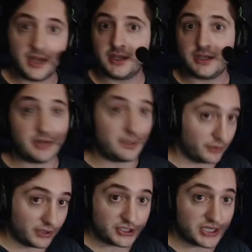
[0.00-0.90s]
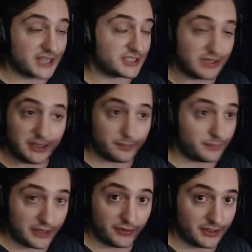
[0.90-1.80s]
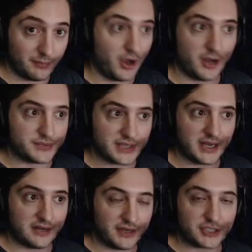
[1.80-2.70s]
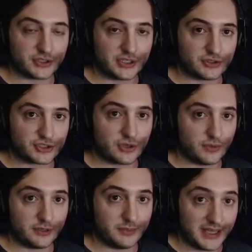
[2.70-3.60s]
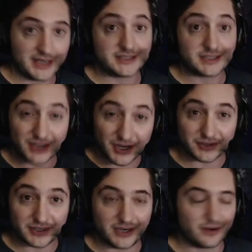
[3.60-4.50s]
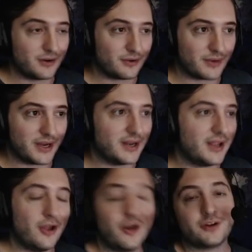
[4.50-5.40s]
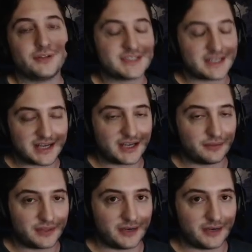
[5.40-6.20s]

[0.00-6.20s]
you keep looting chests, you keep killing the mobs, and eventually you're just going to be getting 600 gear, right? Or at least that's how you think it